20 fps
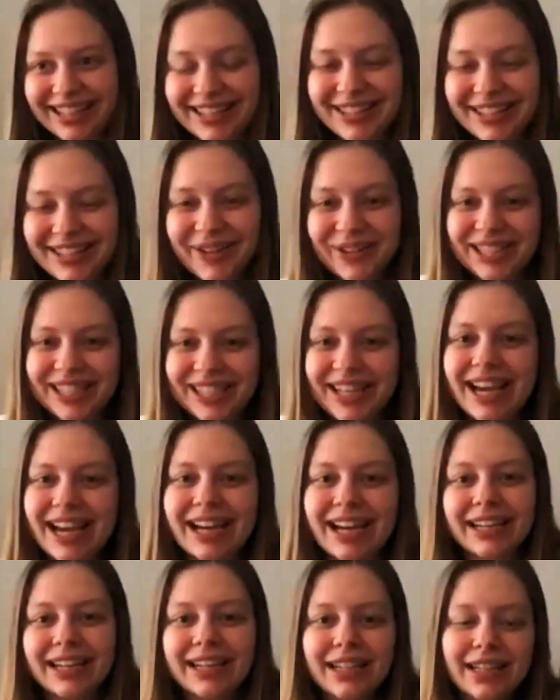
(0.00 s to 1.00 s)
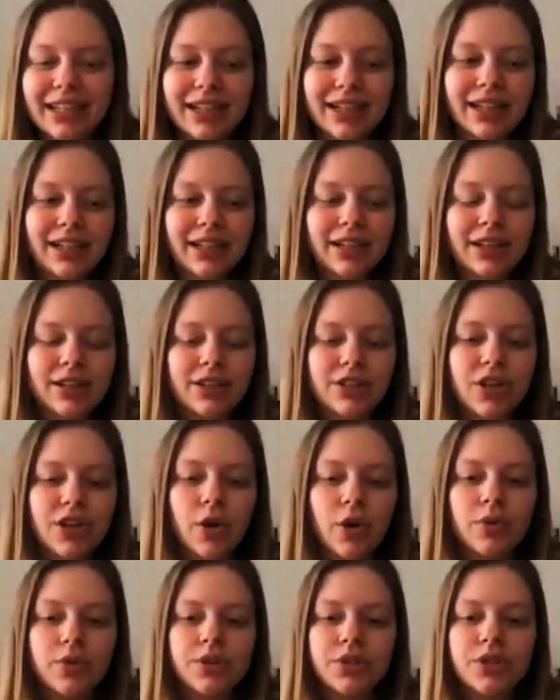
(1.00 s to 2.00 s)
So it's like,
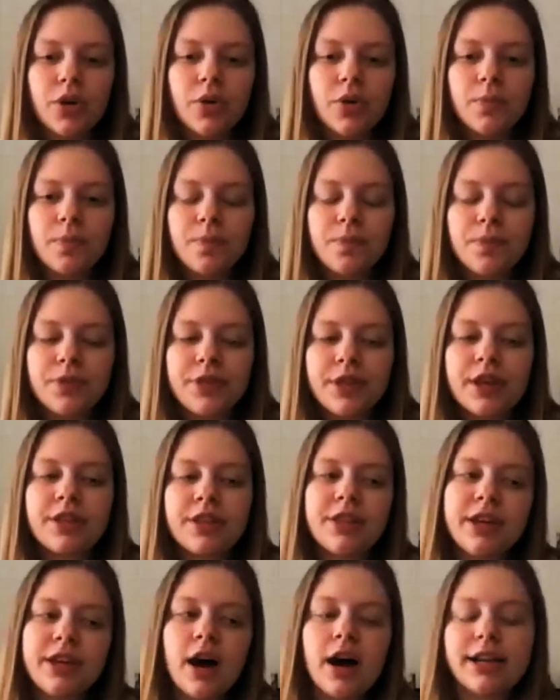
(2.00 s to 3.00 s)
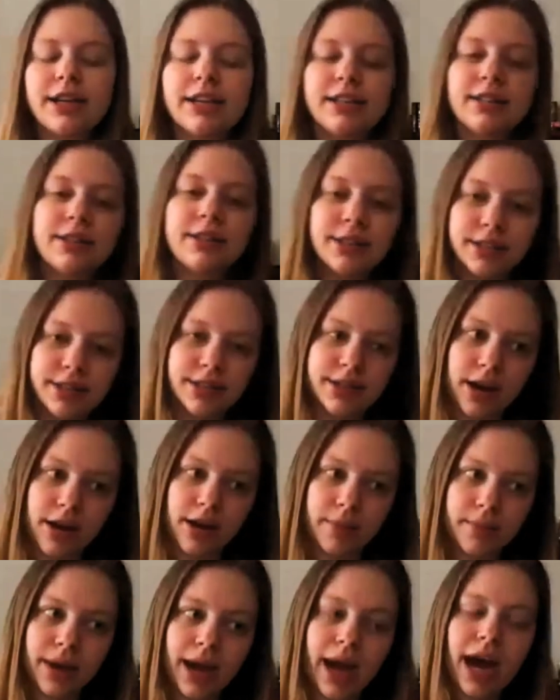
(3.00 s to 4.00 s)
don't think the audience is
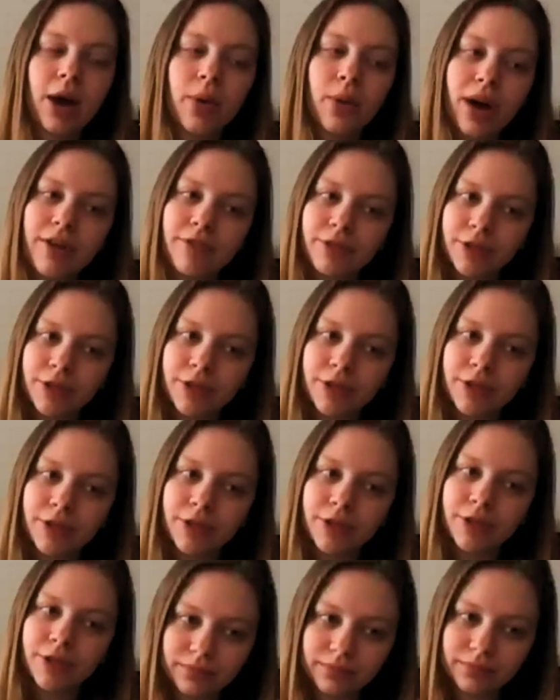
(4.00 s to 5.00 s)
dumb. However,